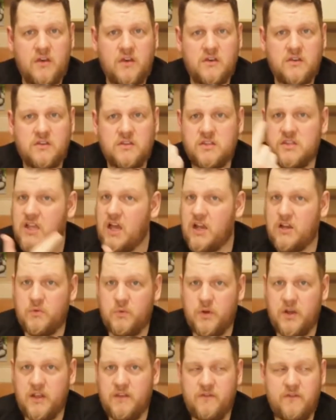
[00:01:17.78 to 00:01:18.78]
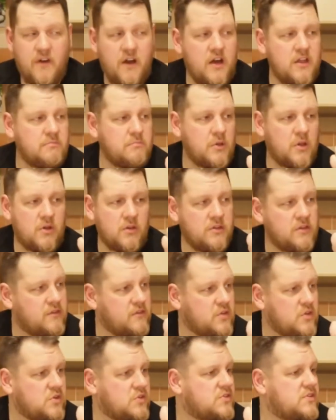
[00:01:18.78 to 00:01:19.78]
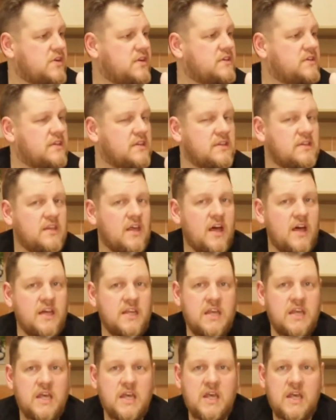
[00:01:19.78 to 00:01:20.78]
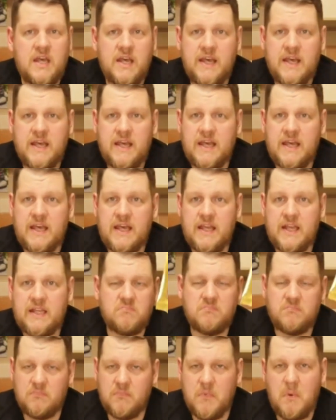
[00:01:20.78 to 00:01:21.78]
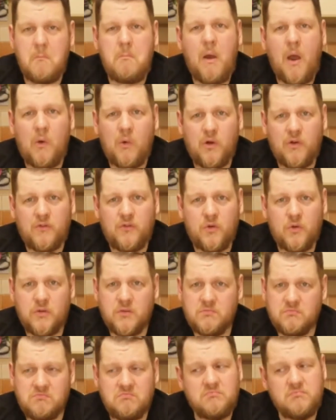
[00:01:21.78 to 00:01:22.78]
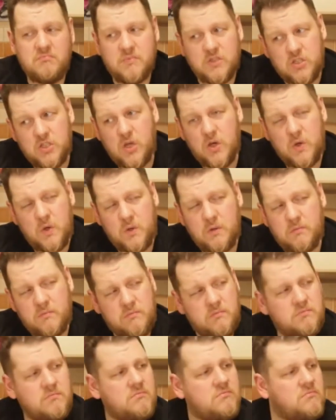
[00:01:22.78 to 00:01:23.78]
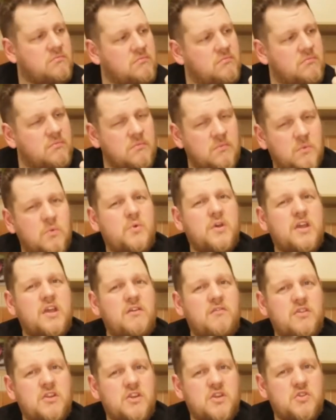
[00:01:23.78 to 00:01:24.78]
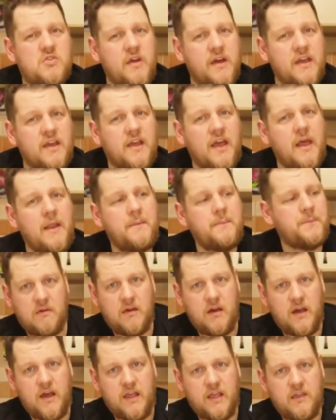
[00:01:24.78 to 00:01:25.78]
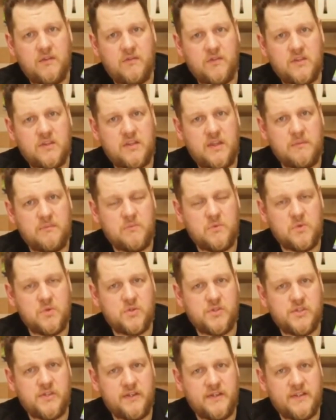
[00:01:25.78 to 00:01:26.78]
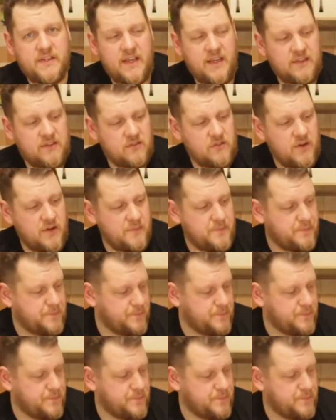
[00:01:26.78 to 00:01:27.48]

starts really fast because it's nutrients inside. It's powerful. So we give it a try again. I give it some nutrients extra.